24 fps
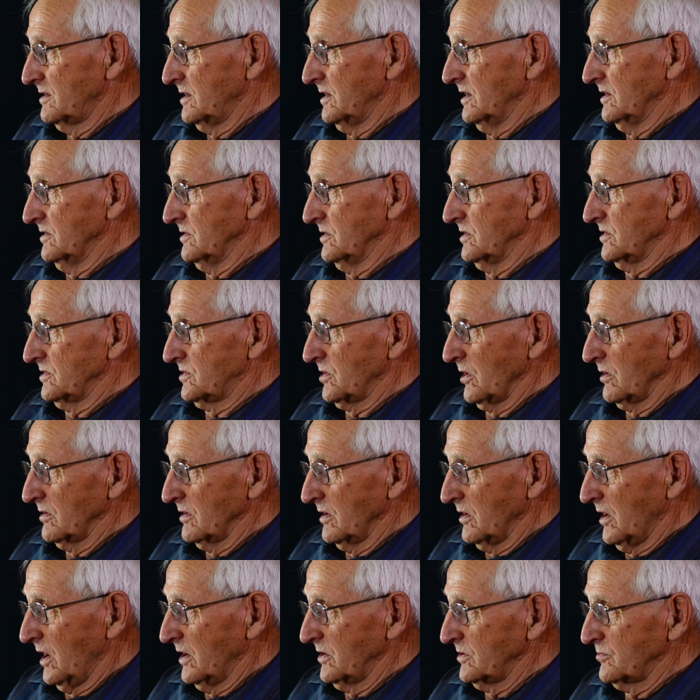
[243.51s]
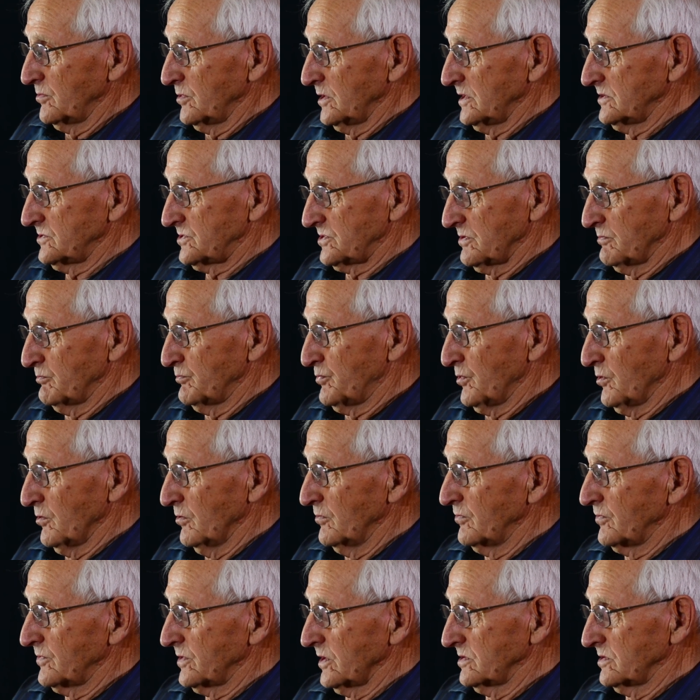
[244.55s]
and until the highways improved